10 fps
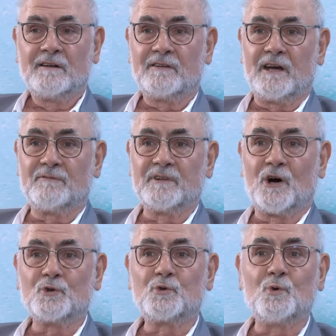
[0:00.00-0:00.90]
they have
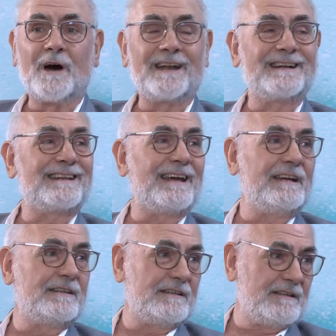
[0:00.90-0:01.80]
now
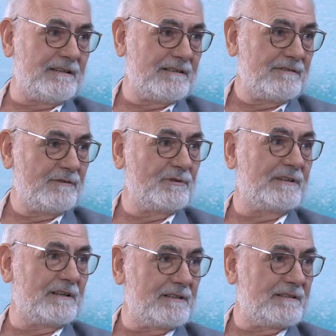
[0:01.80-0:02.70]
280
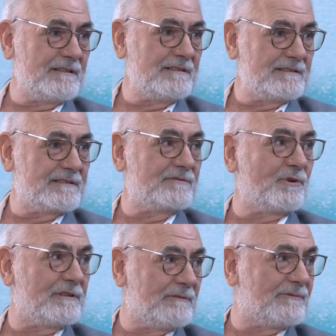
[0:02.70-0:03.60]
utilities
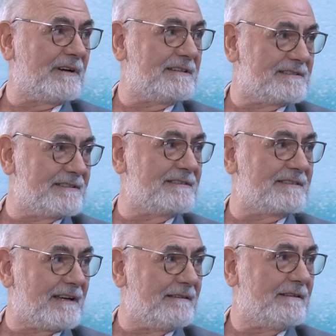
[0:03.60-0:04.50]
certified since
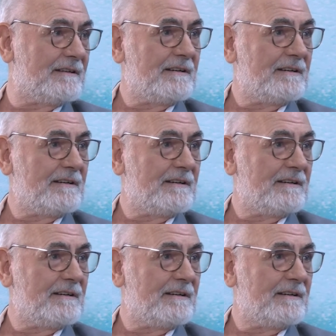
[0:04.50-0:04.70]
then.